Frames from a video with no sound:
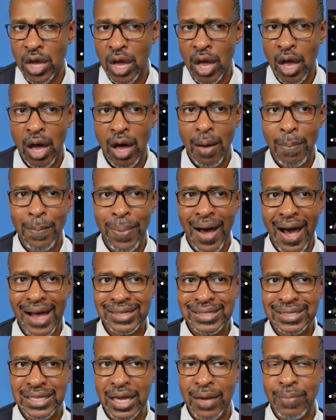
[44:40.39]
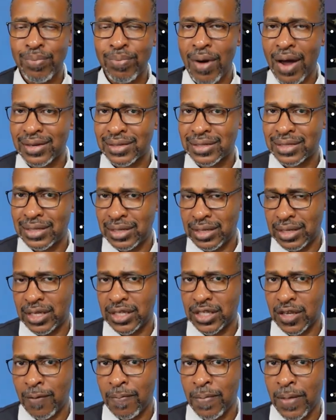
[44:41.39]
Apostate
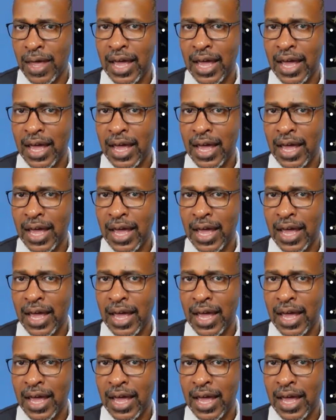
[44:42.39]
Protestantism